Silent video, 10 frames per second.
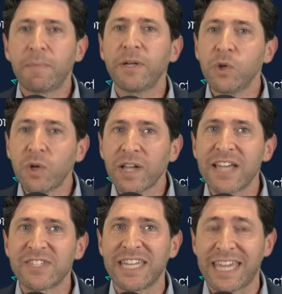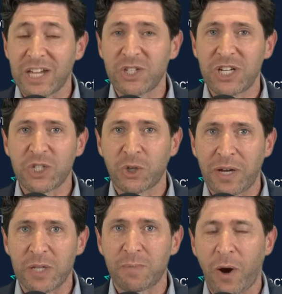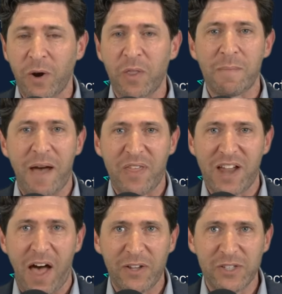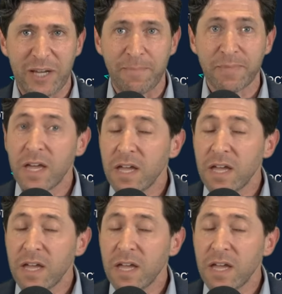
but utilize an E S G screen as part of their methodology.